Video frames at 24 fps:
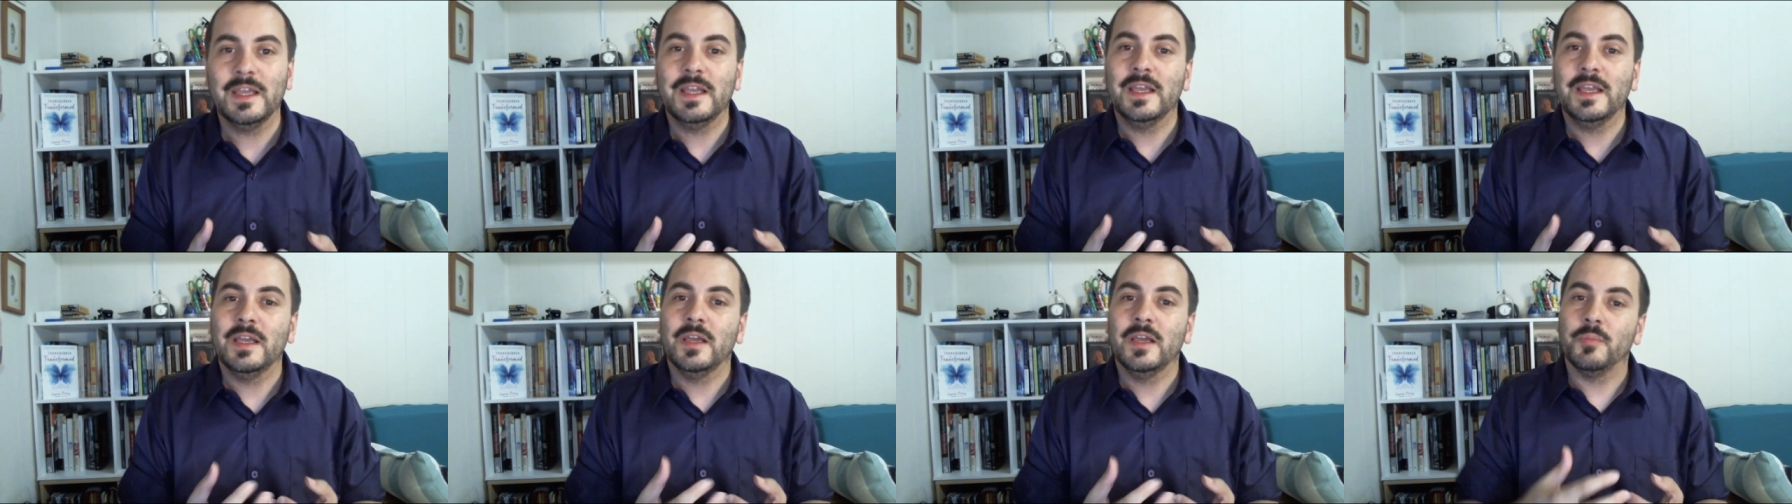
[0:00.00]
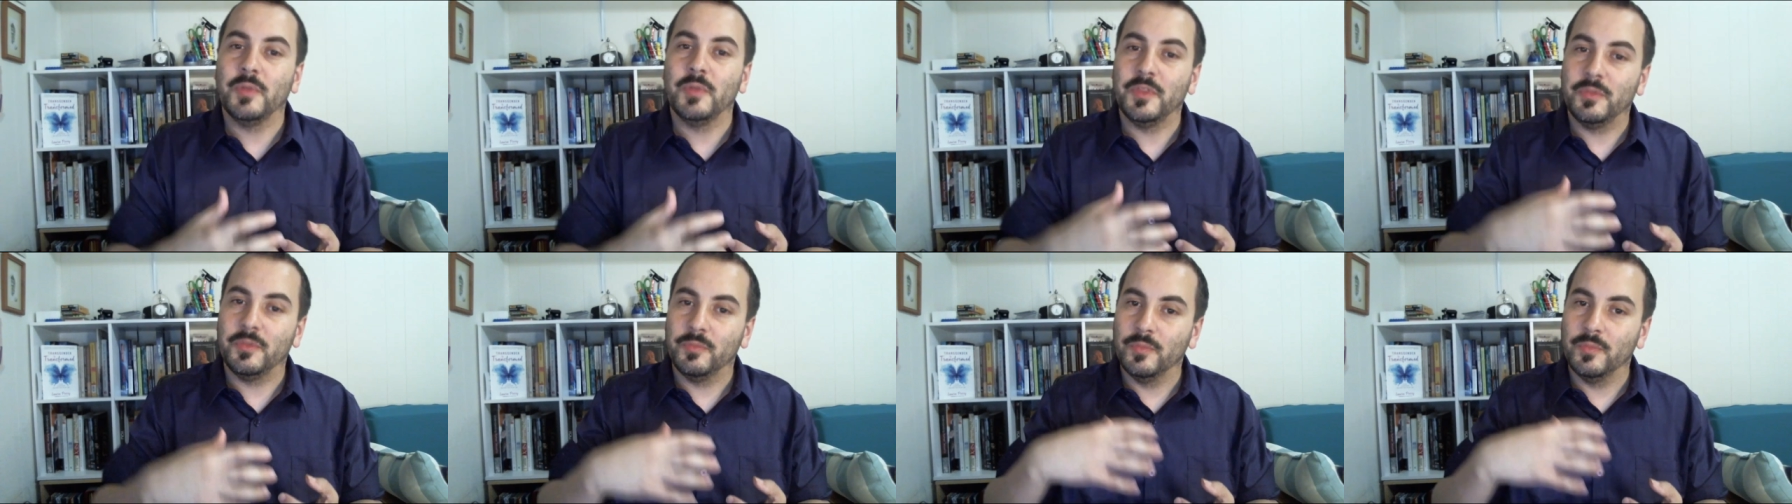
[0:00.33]

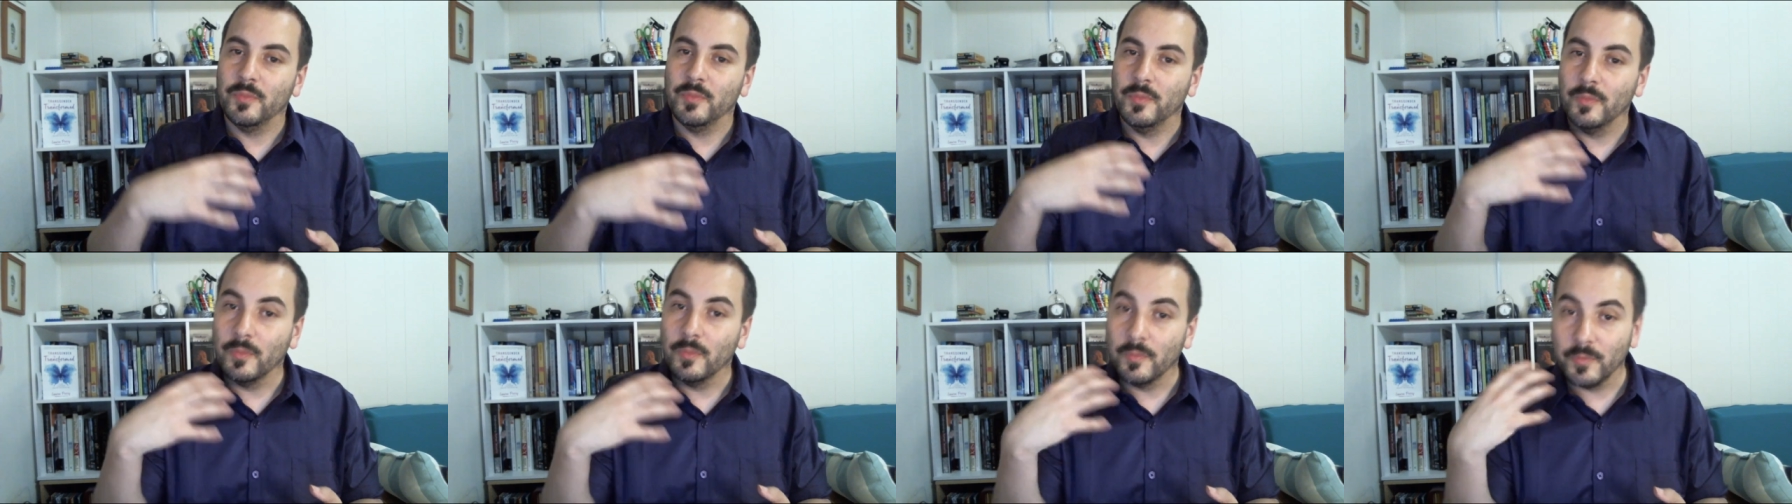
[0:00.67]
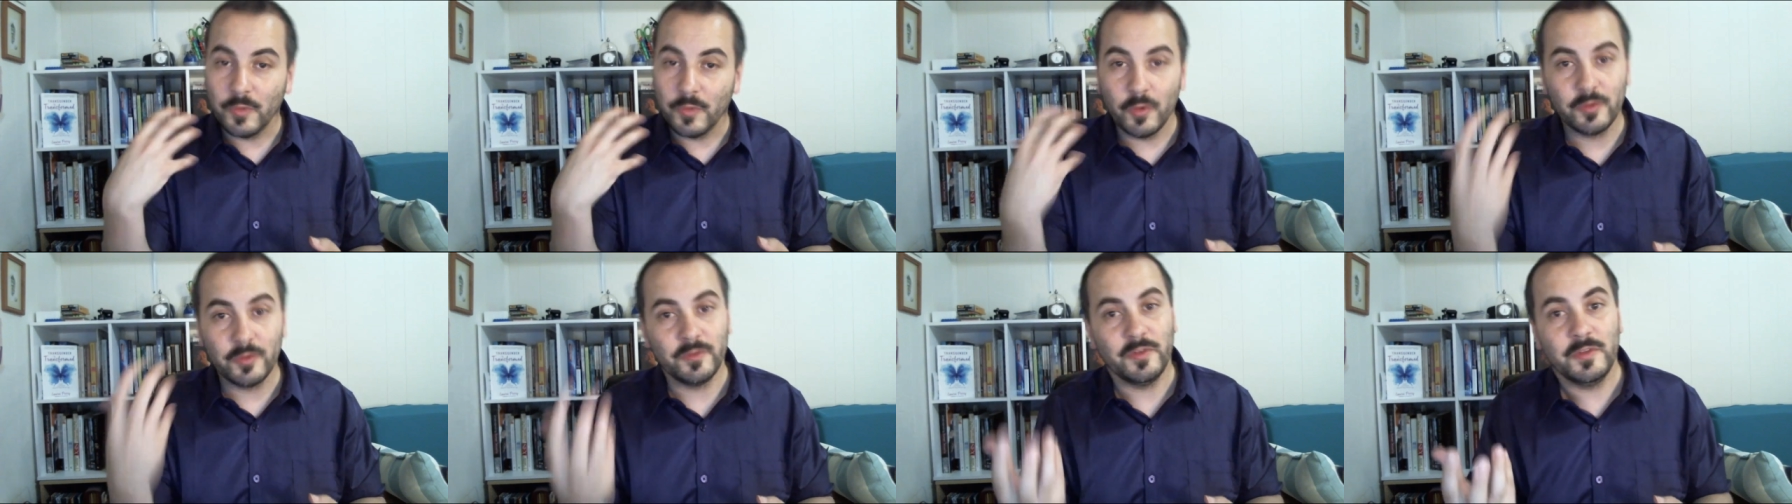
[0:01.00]
But
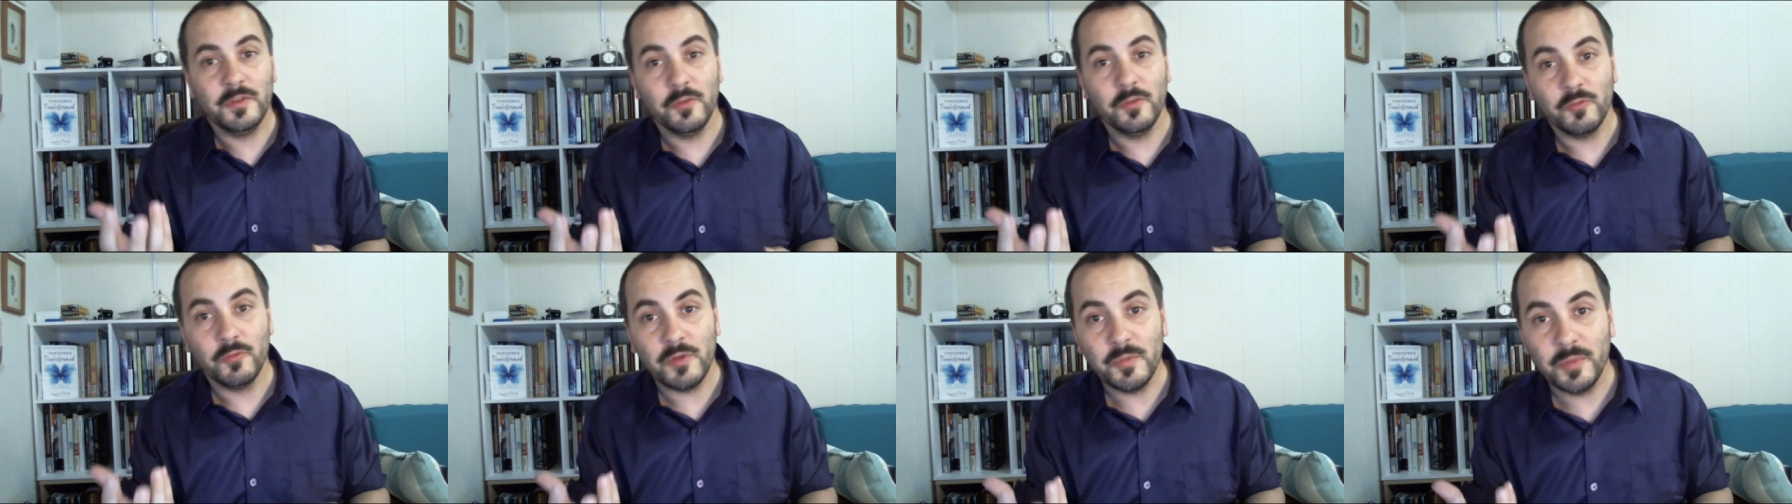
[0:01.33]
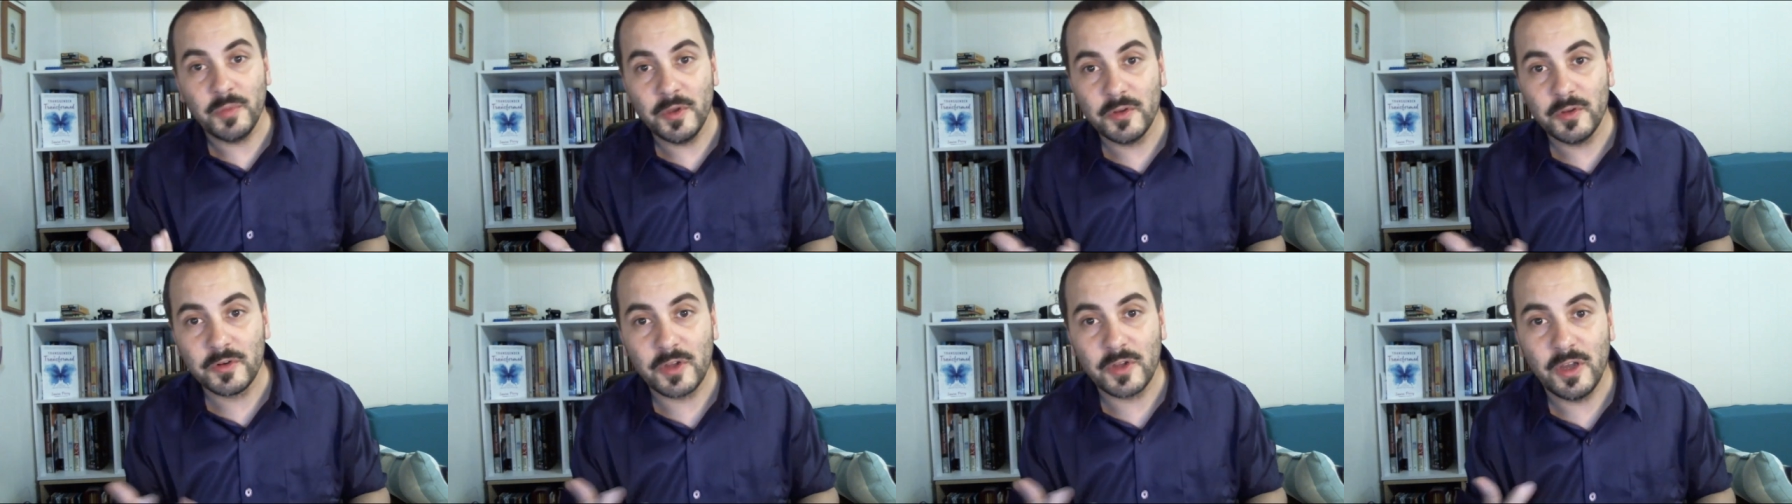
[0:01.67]
those of us in the
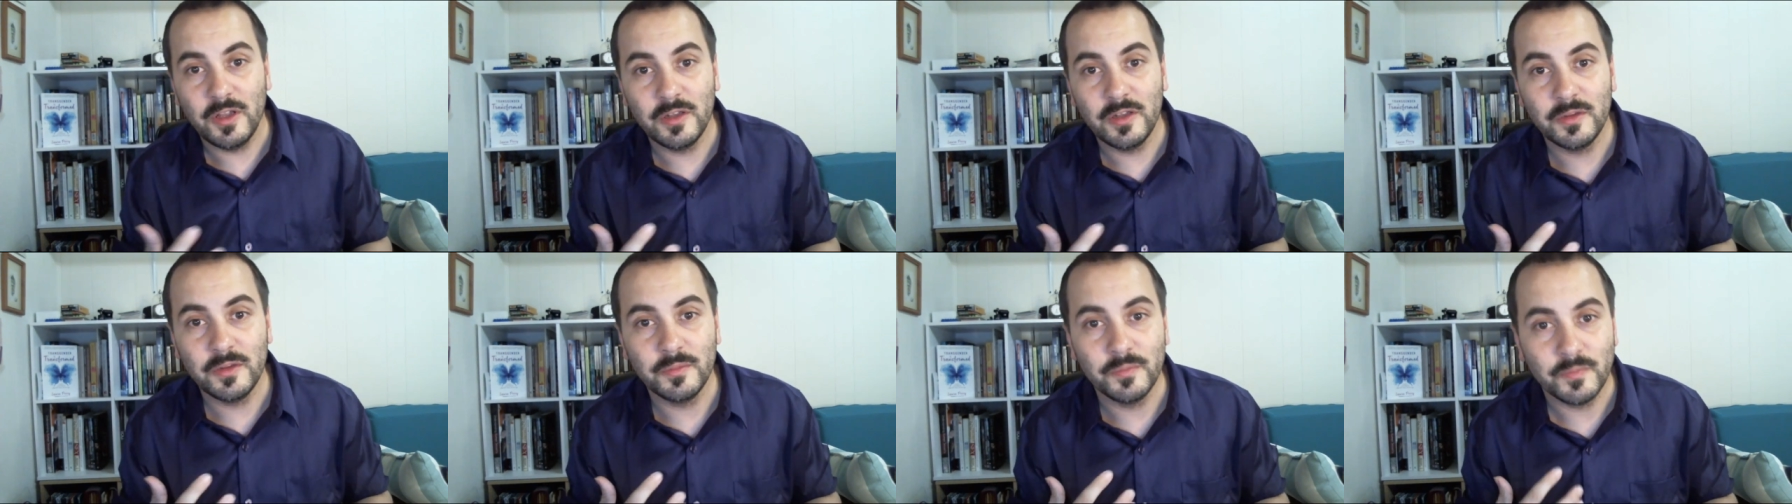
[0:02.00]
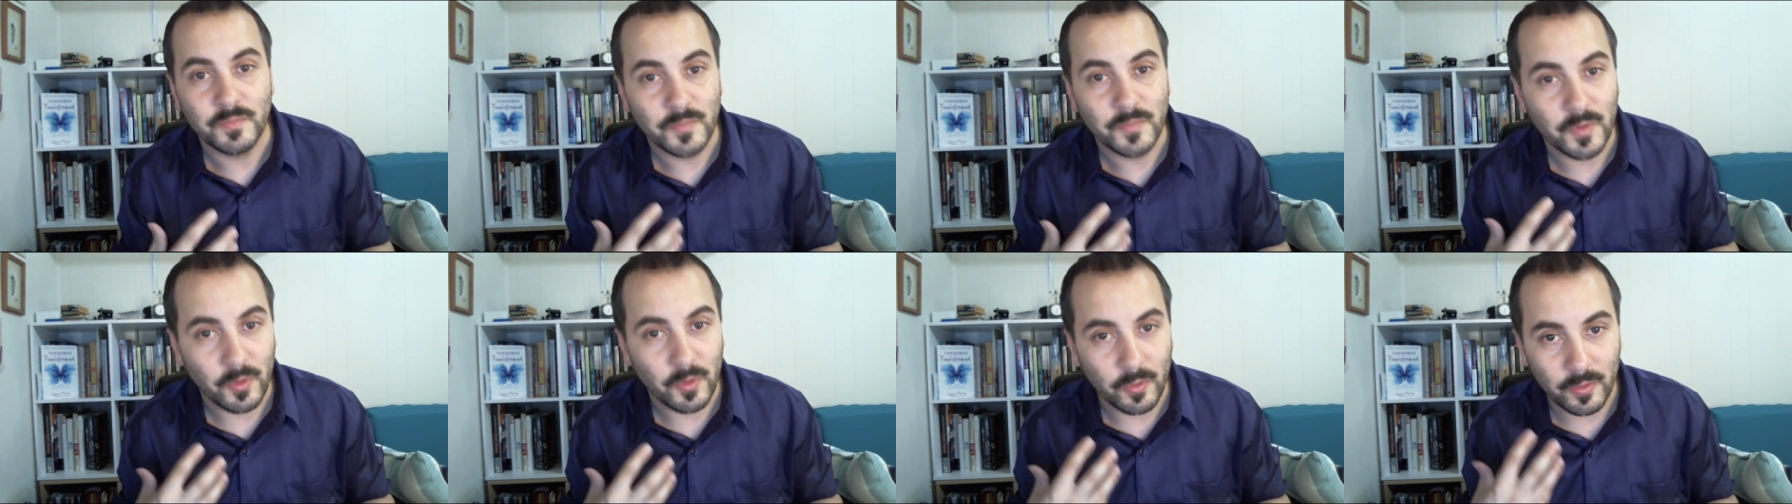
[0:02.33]
rebuild column,
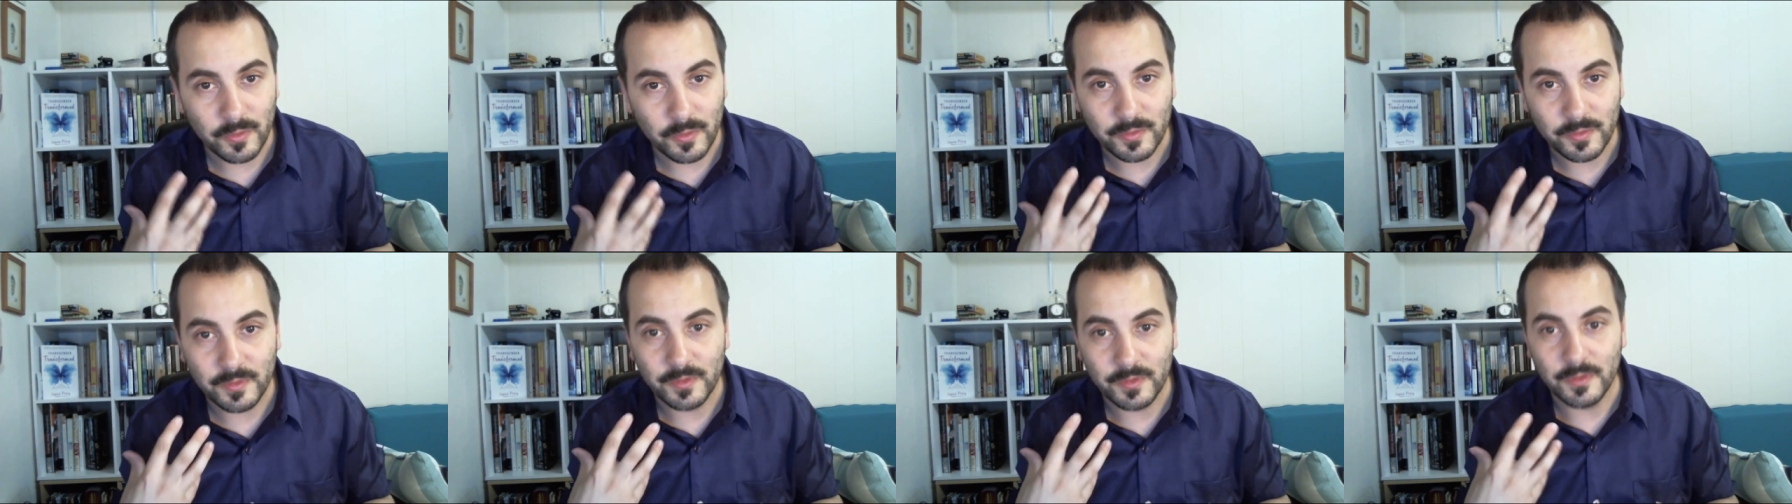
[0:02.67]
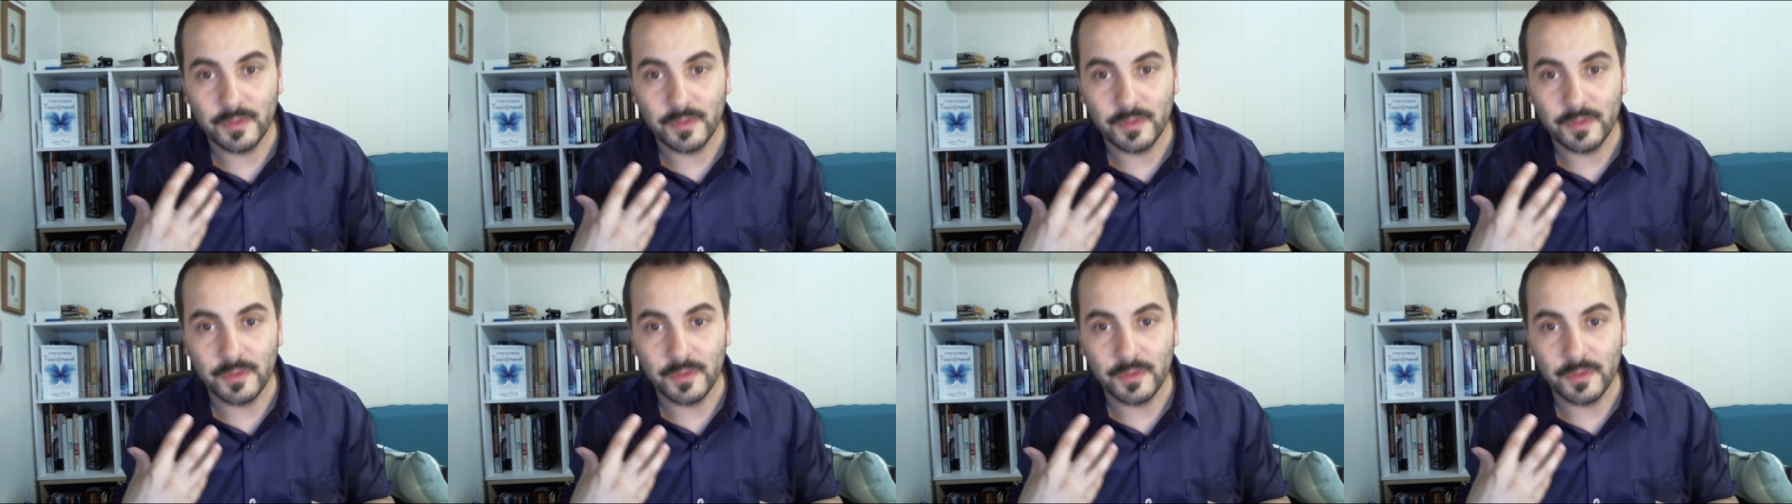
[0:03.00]
or